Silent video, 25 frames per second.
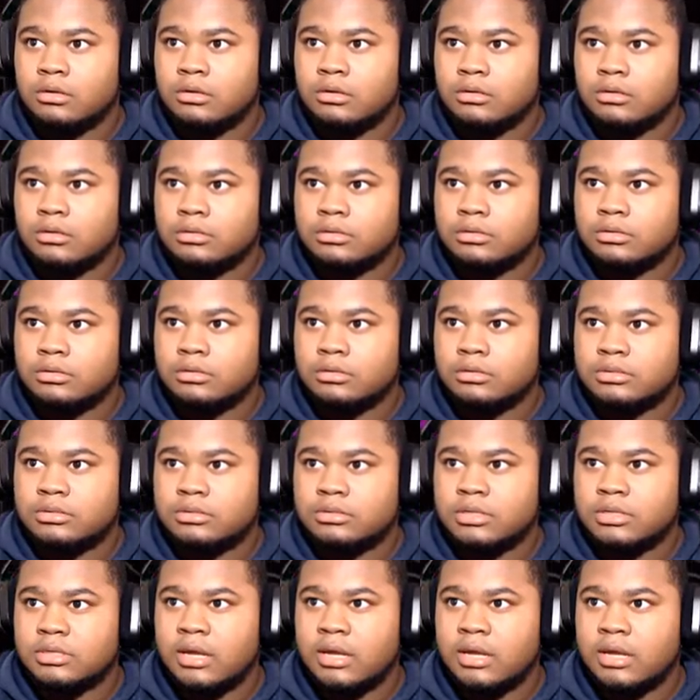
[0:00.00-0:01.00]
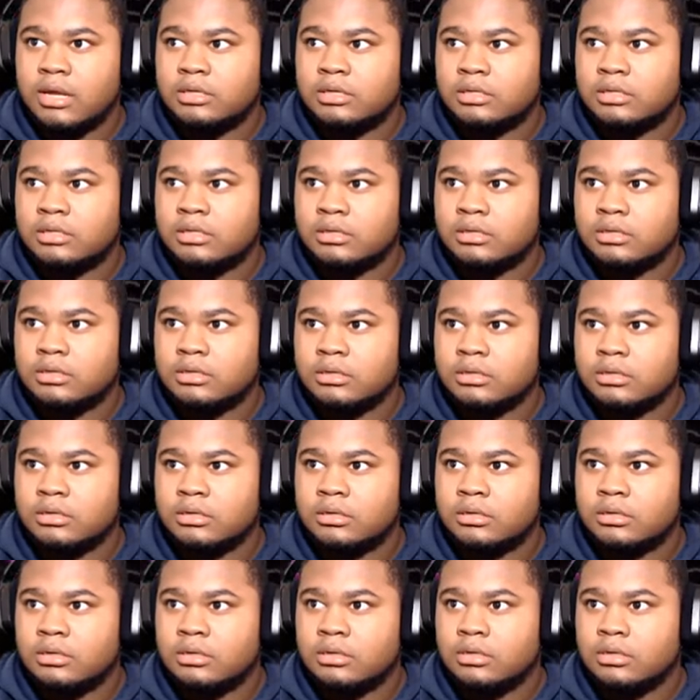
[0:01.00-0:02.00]
Let's see, I got the,
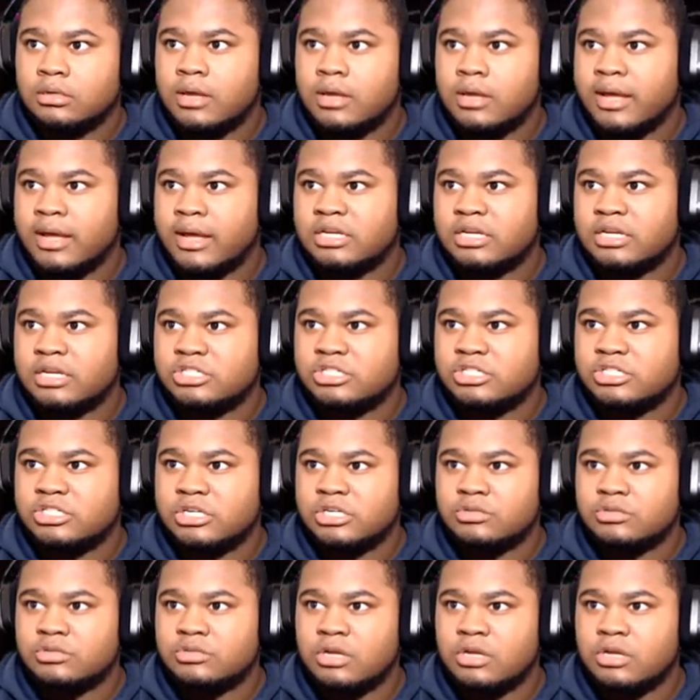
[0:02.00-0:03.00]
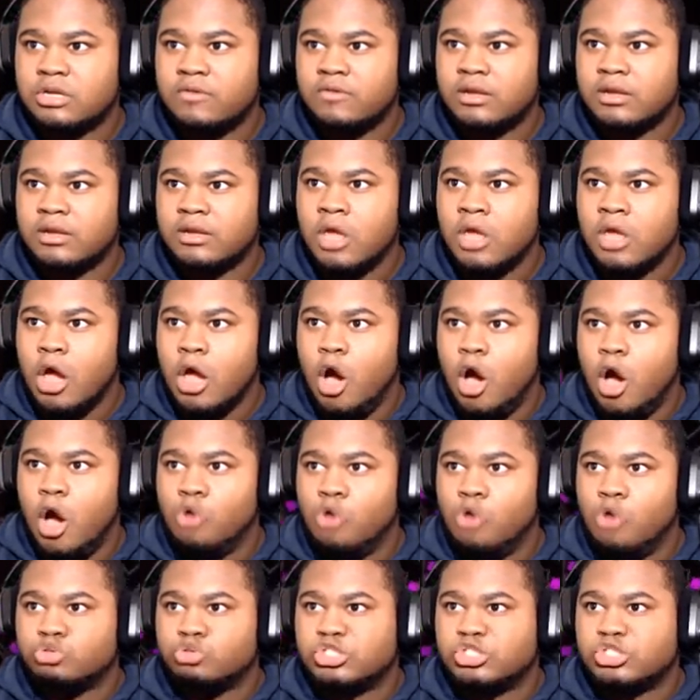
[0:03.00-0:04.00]
I got the chills already.
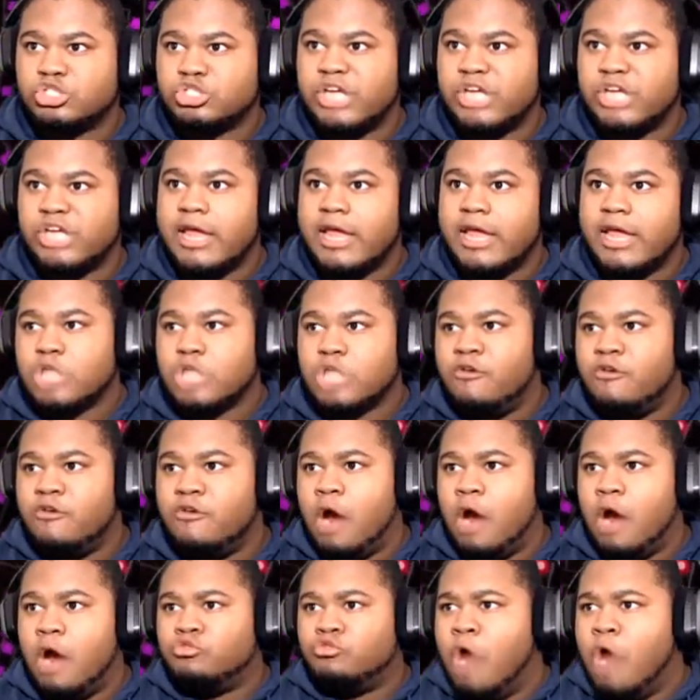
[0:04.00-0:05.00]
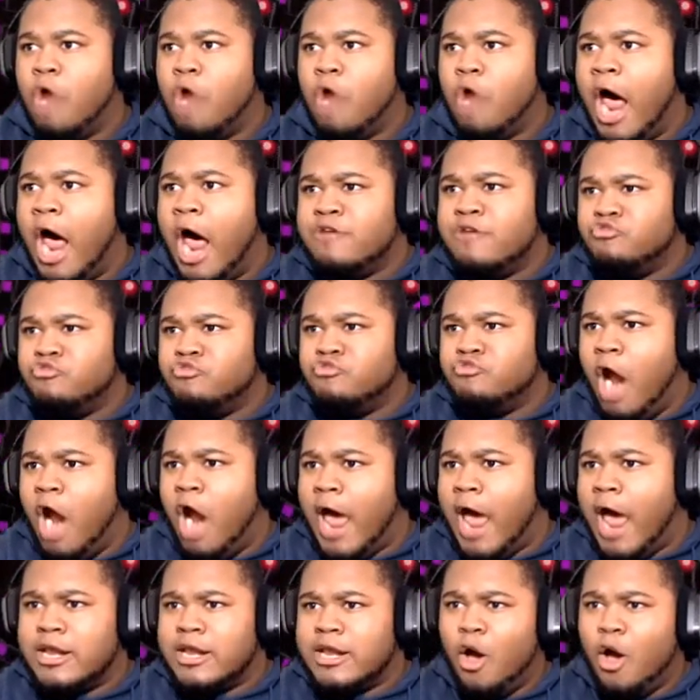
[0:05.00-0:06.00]
Oh shit, turn around, run,
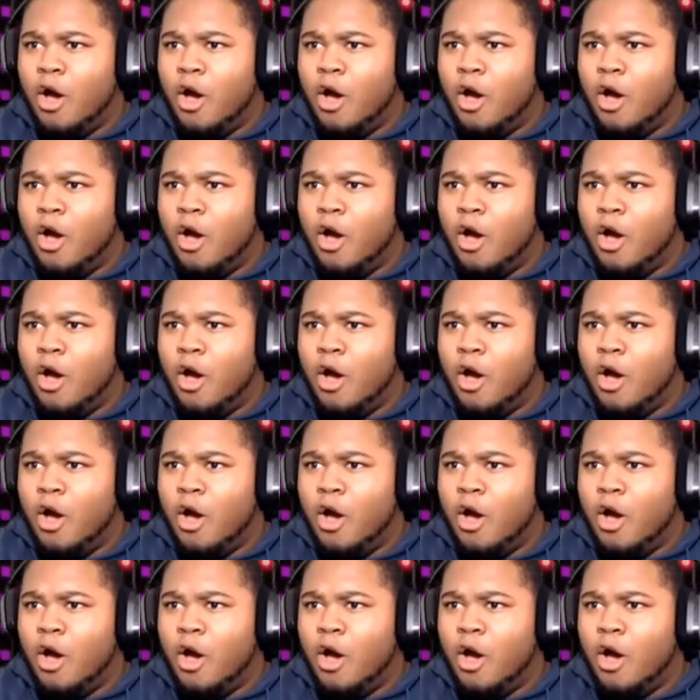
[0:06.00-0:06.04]
run!